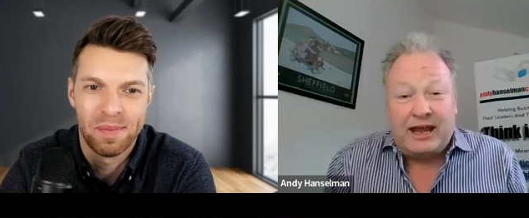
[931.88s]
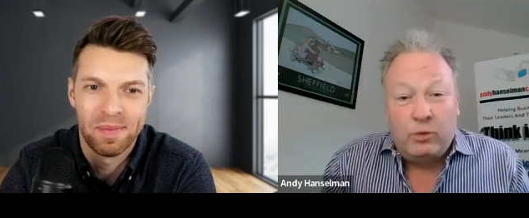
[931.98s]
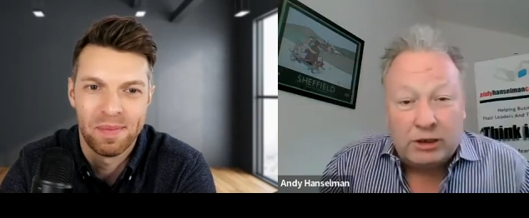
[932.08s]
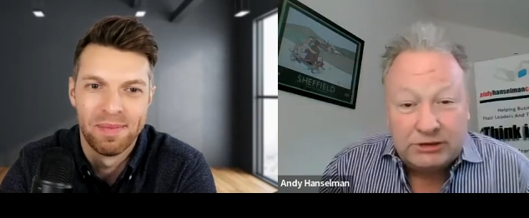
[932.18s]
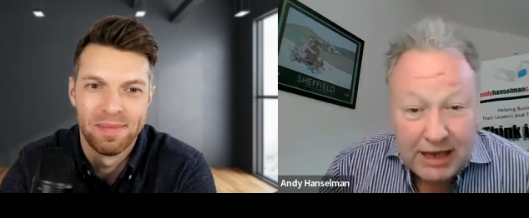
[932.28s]
Speaker 1: date
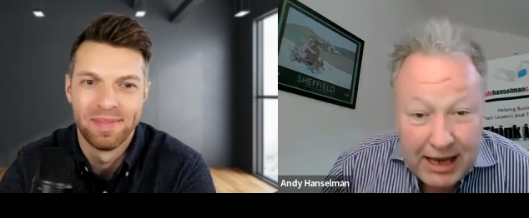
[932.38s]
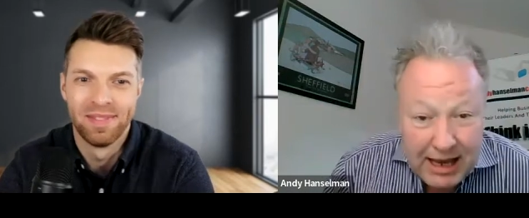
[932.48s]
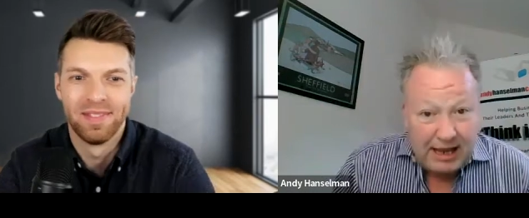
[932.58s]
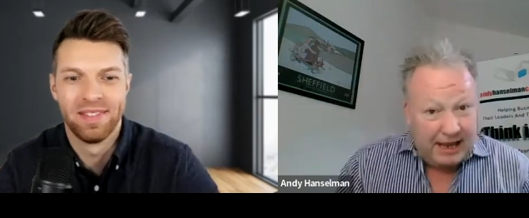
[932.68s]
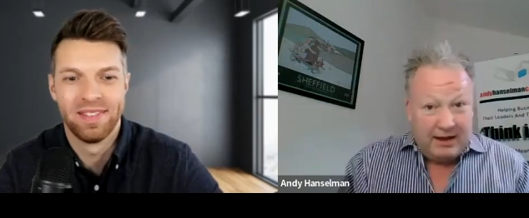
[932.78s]
was.
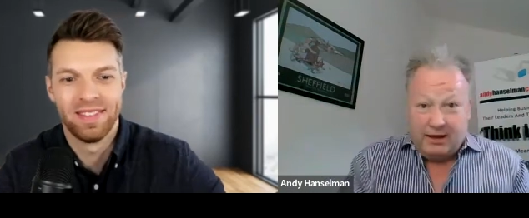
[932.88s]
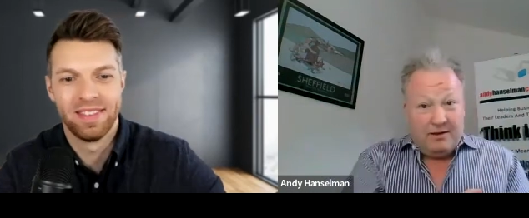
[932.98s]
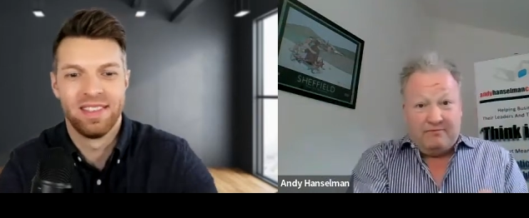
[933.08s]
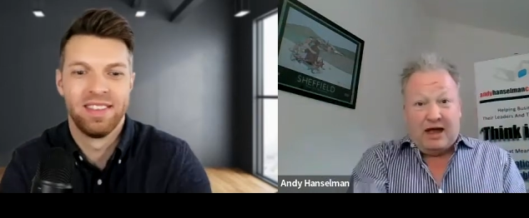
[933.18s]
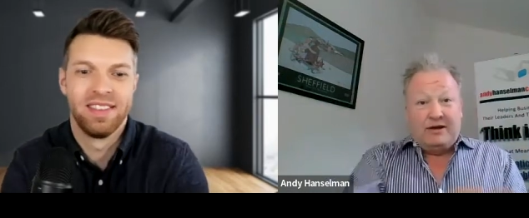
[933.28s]

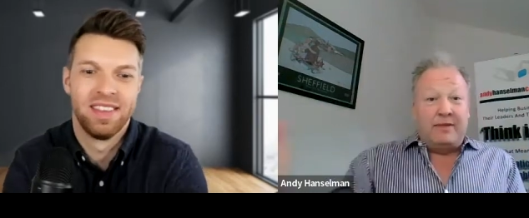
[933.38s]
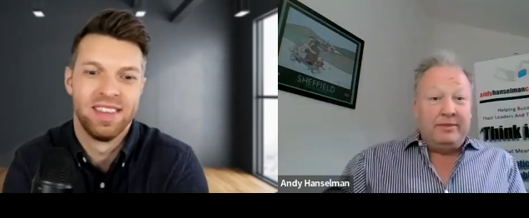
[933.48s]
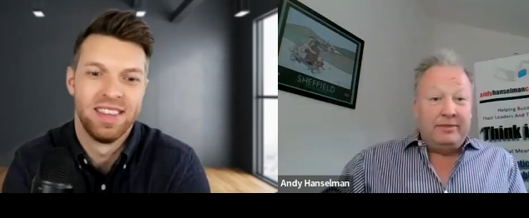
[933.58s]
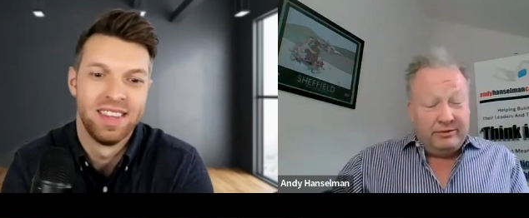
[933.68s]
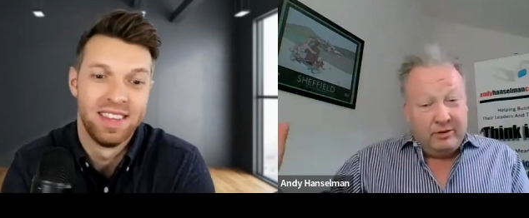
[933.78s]
And
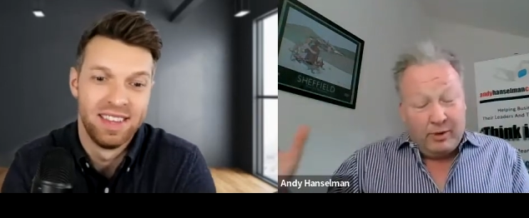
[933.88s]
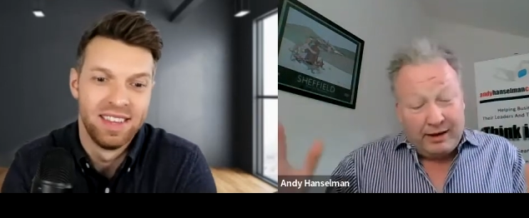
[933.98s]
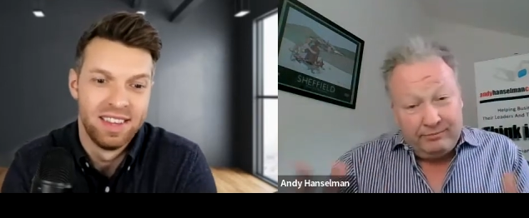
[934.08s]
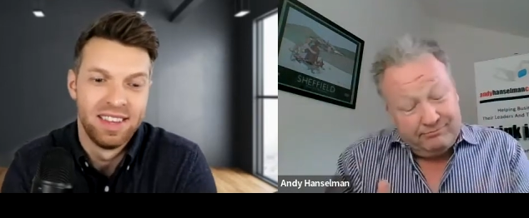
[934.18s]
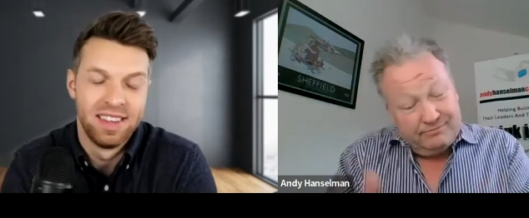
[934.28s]
the way
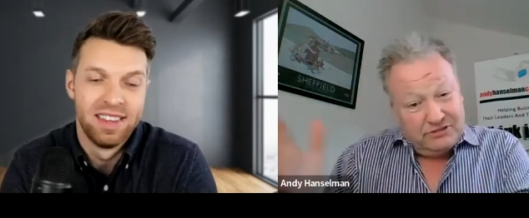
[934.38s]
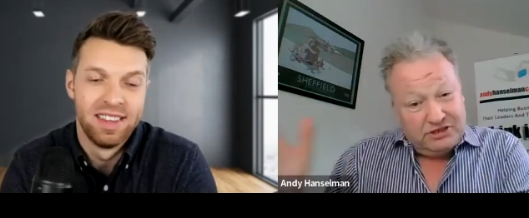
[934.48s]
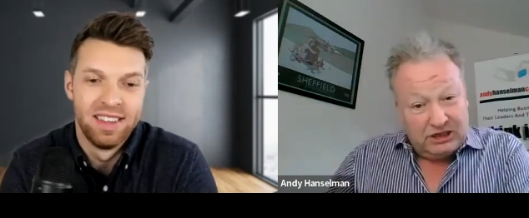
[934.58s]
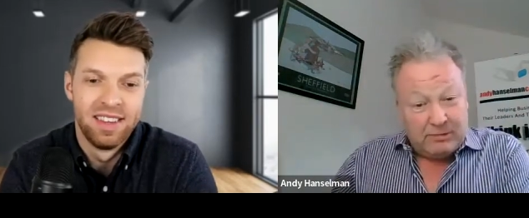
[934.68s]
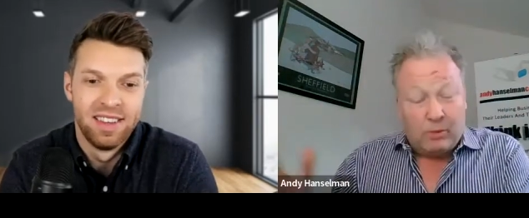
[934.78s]
Jill,
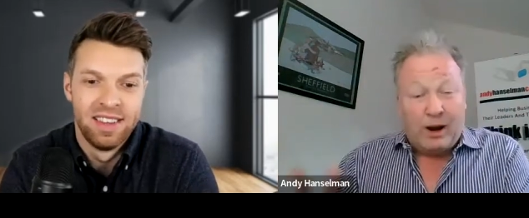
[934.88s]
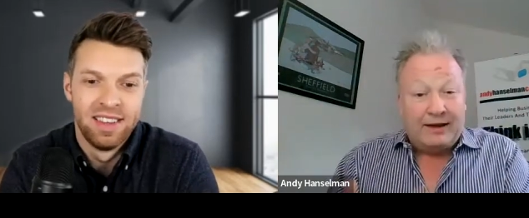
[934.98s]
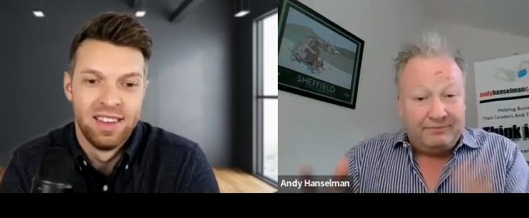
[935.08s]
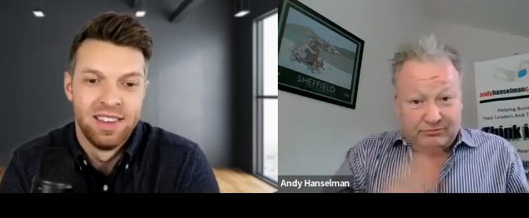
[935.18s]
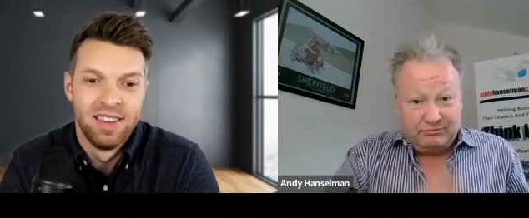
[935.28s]
my wife,
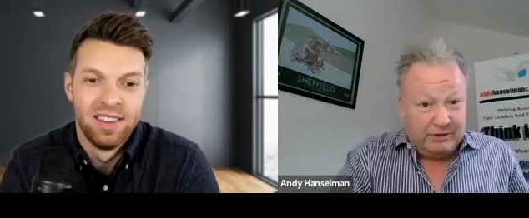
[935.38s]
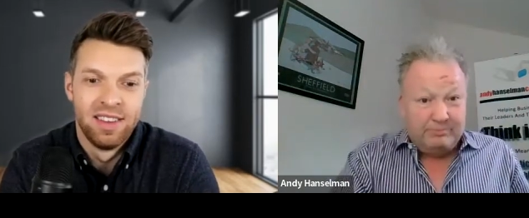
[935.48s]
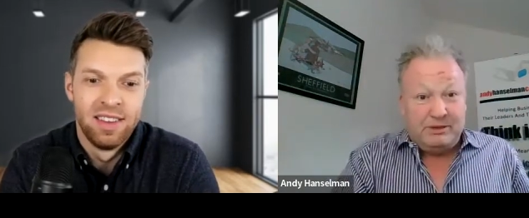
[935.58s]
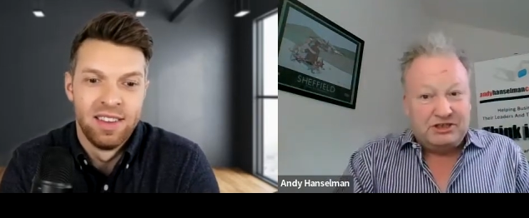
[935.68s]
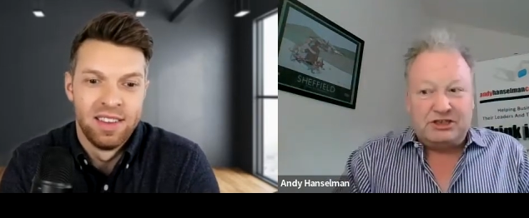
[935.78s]
we're in business